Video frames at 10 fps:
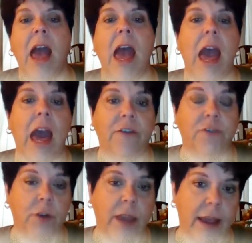After
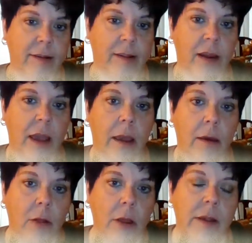cakes and
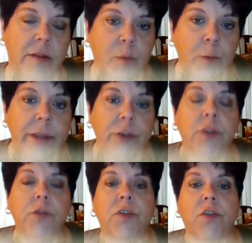ale is when
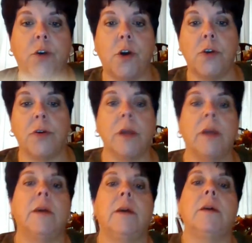you start
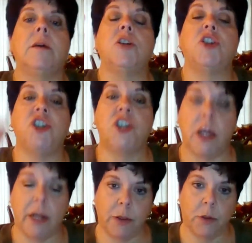
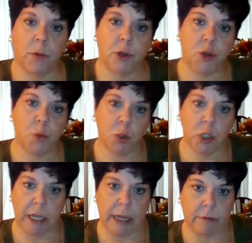shutting the ritual
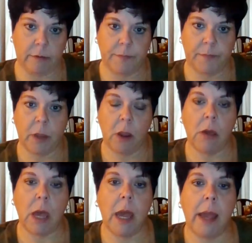down.
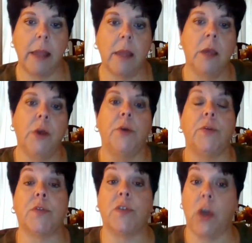Okay,
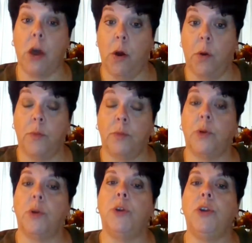so
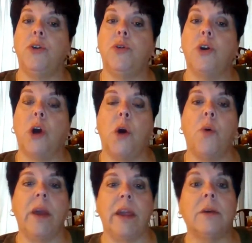you
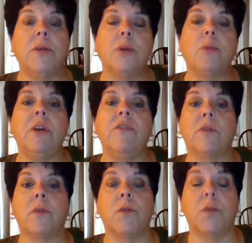go in the
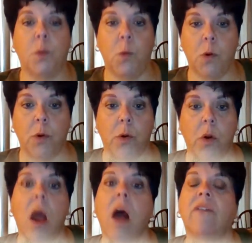reverse order
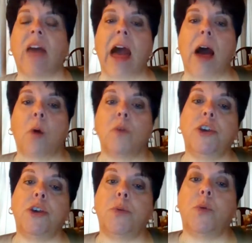of how
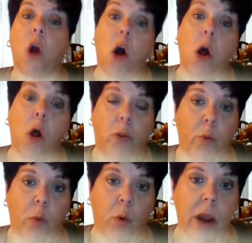you called
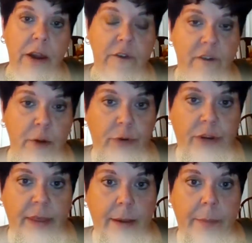or invoked
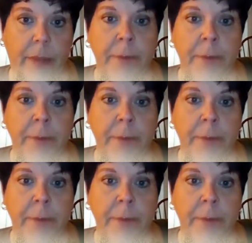them.